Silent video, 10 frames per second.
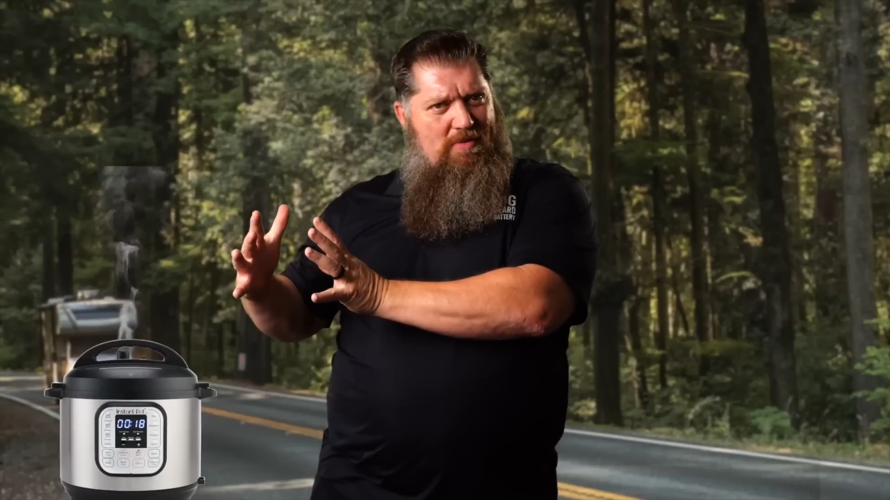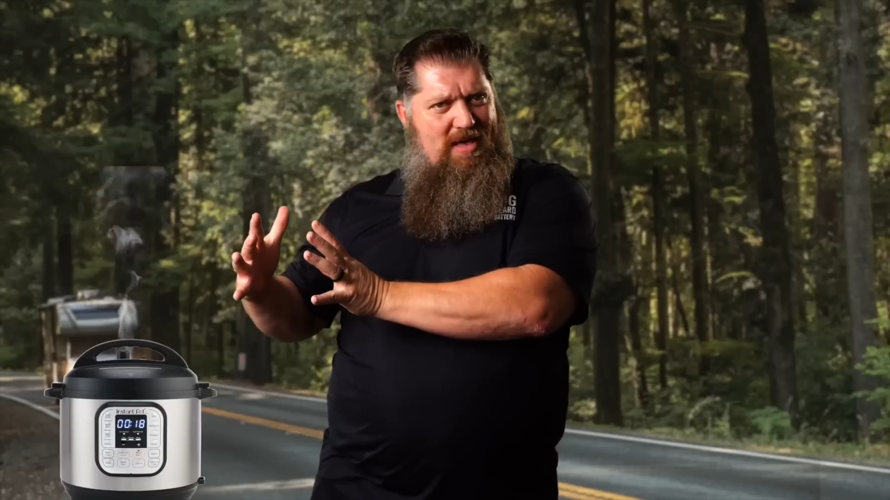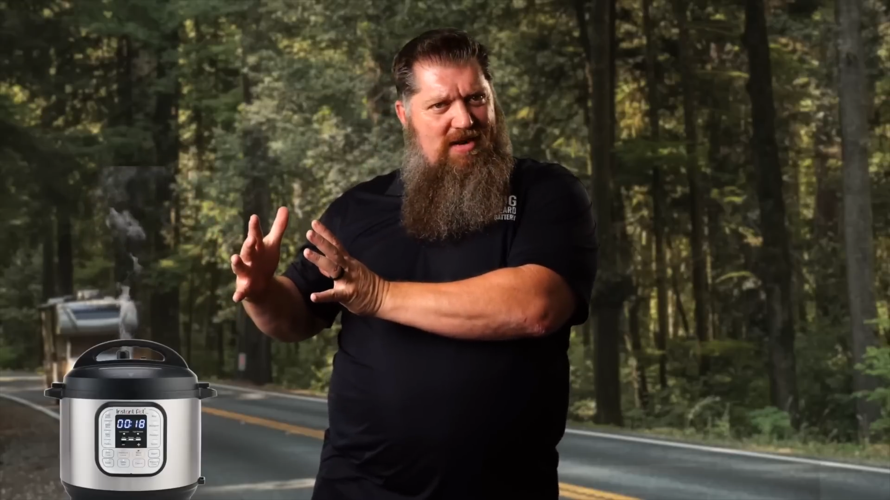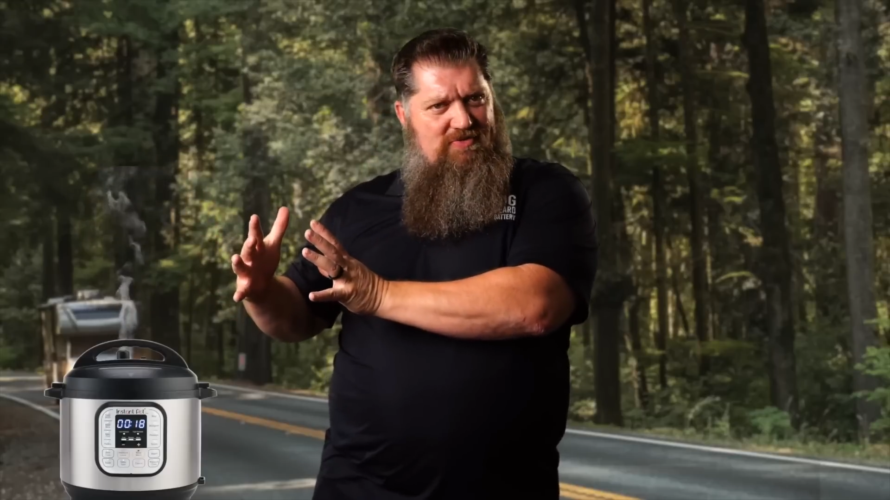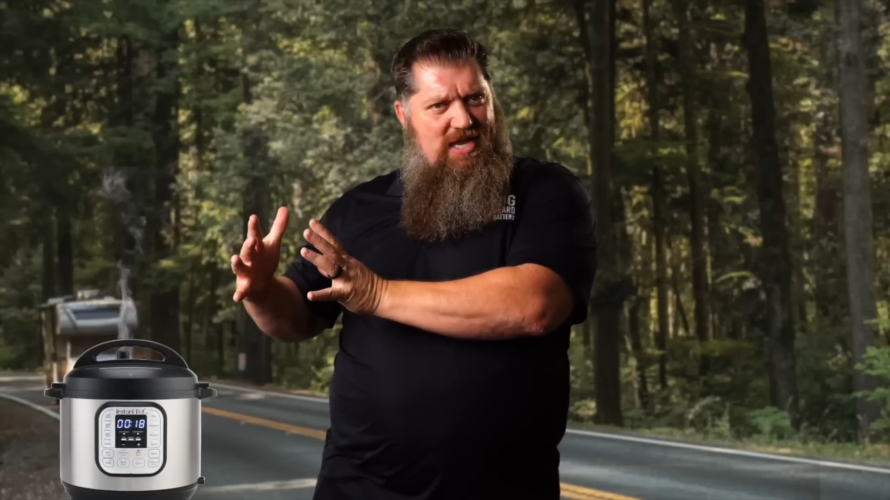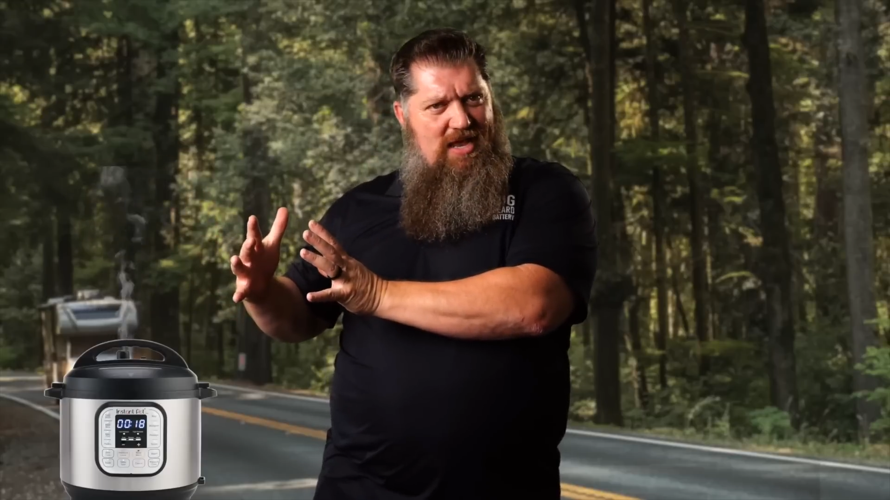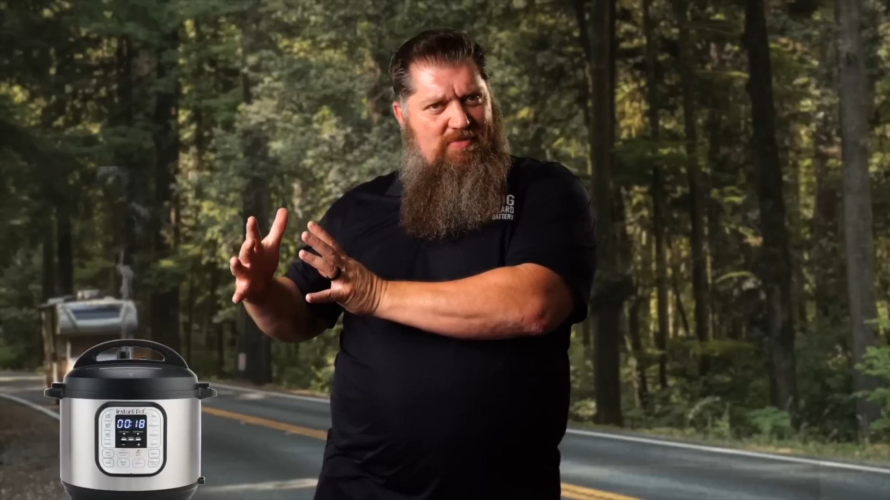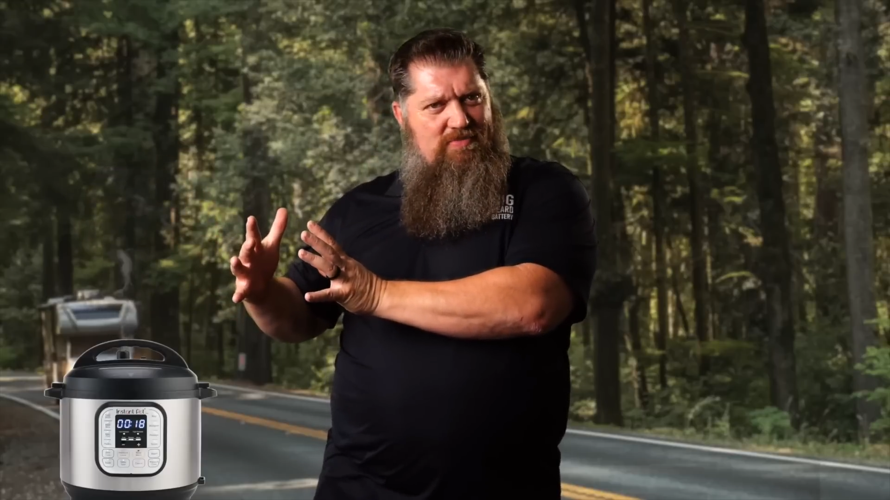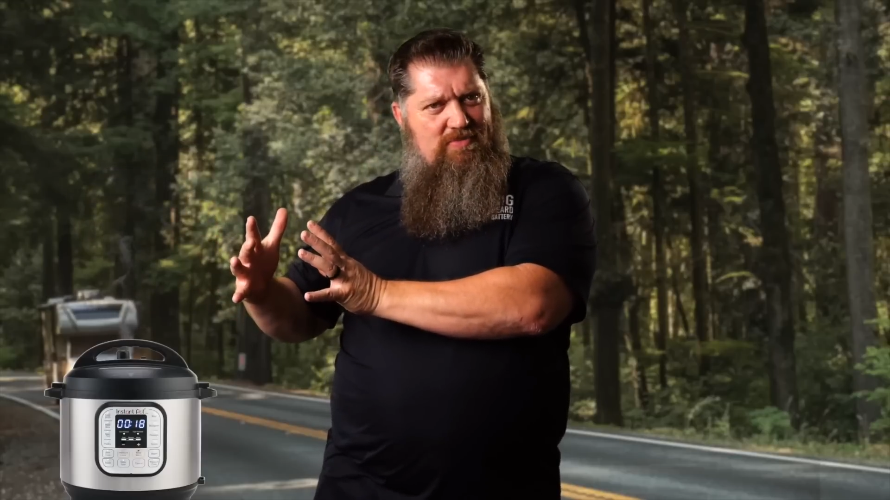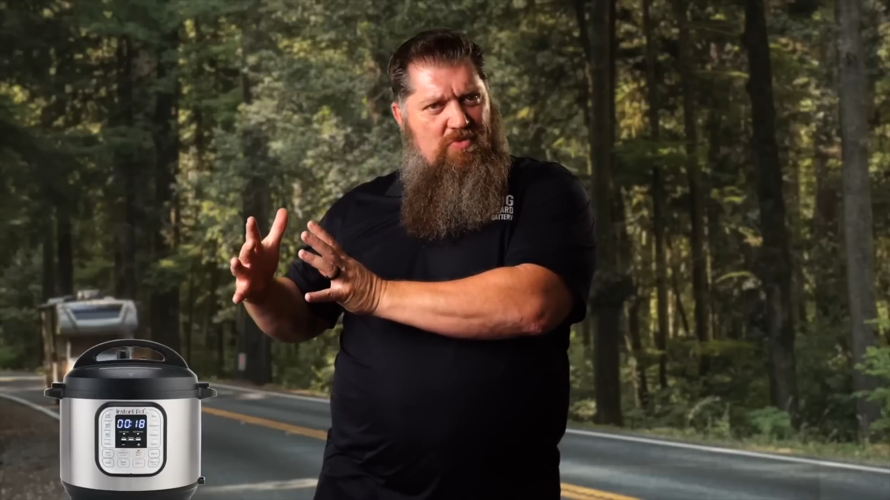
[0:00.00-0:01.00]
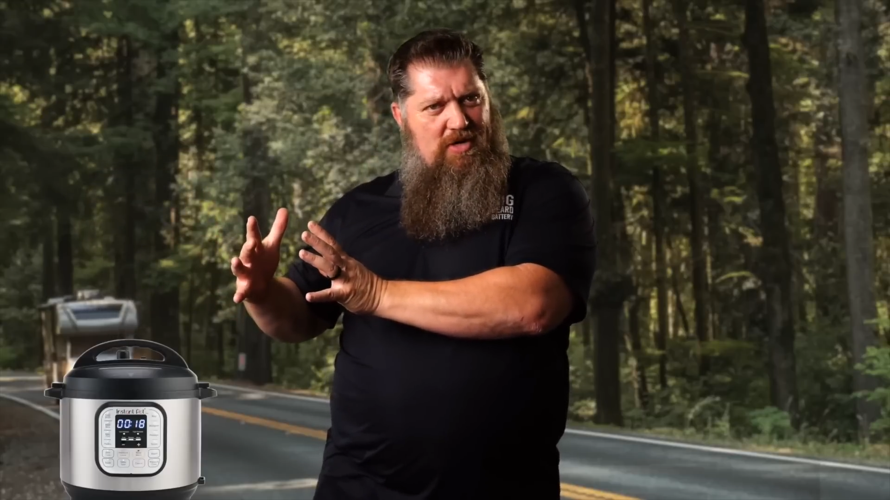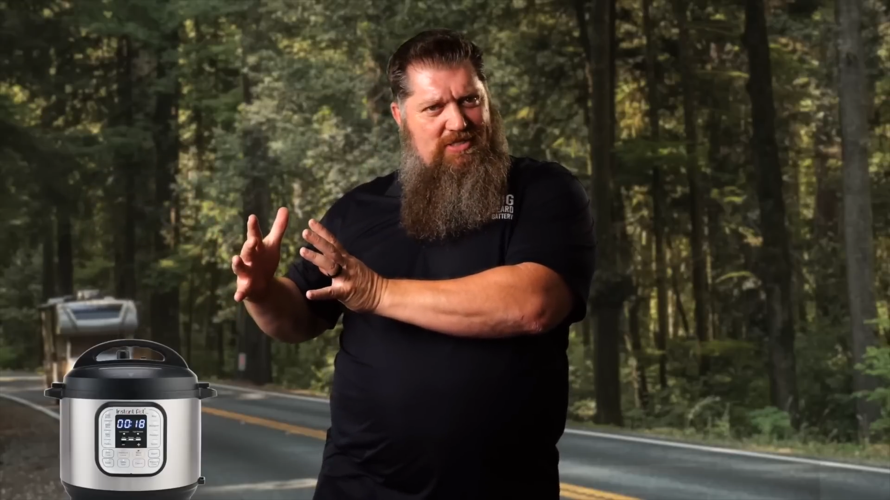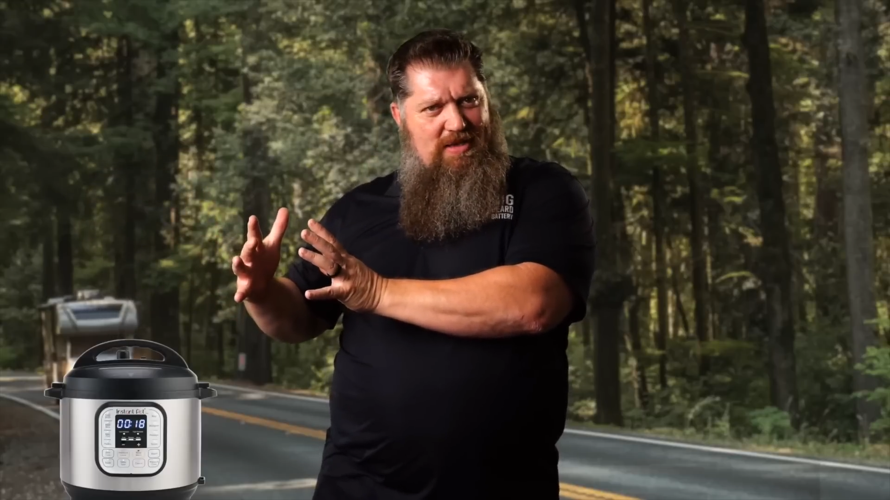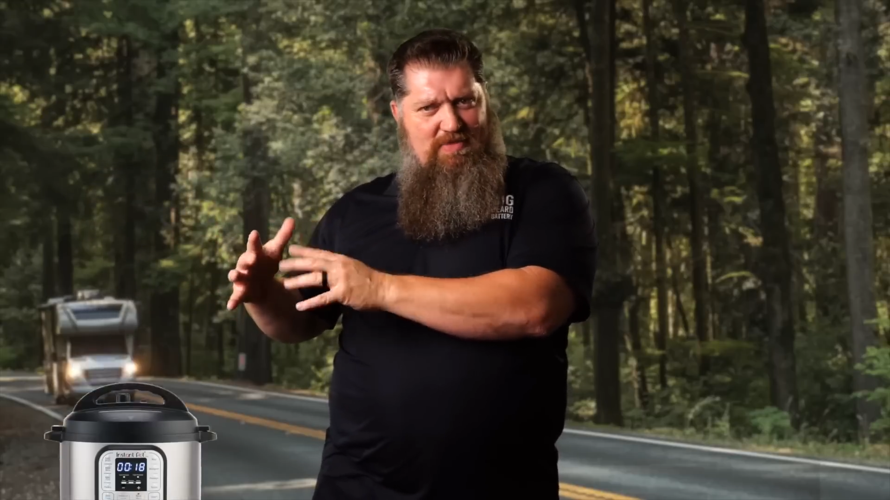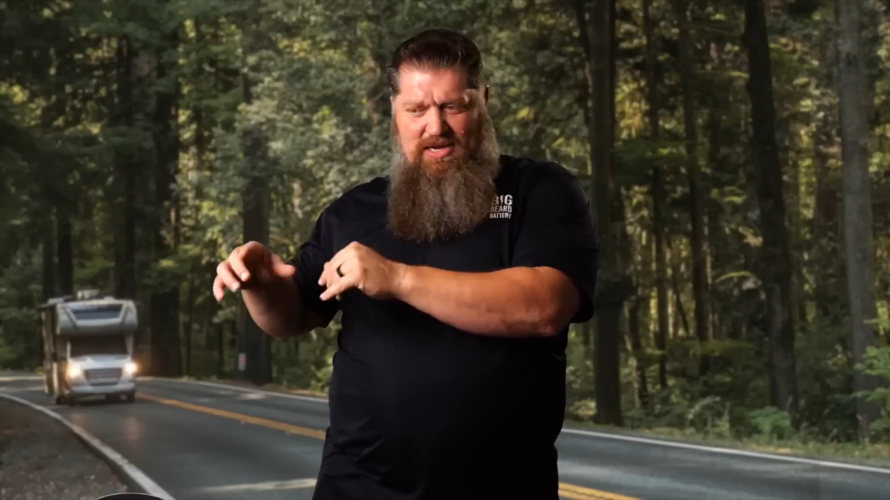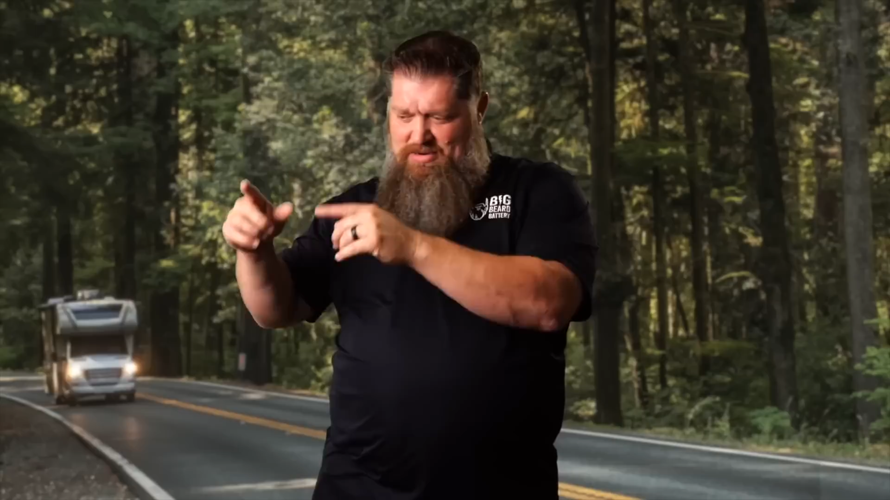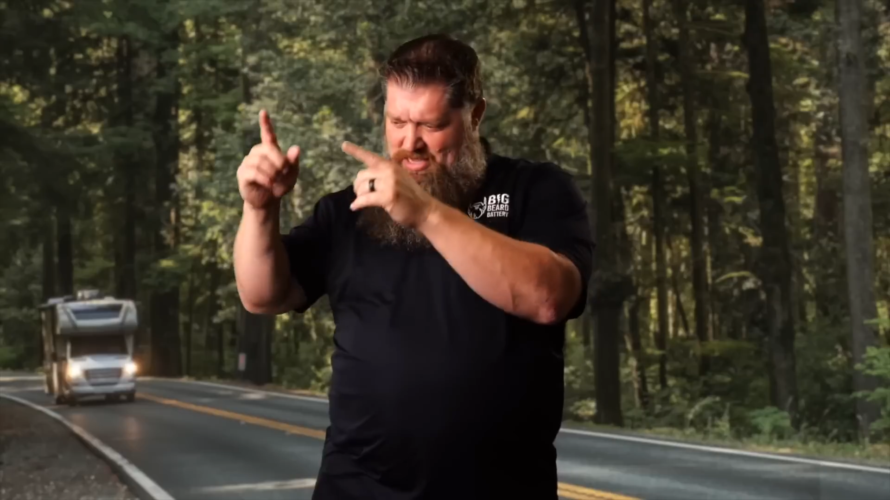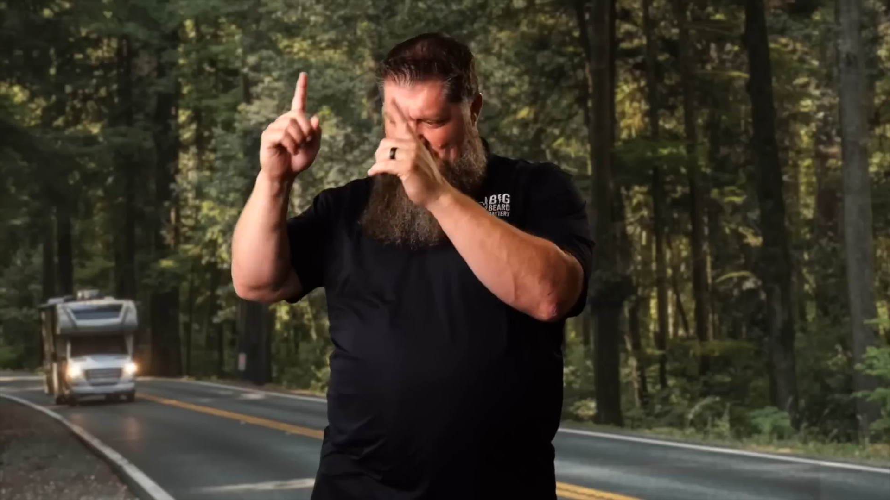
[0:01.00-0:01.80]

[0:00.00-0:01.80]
amount of time. What does that mean?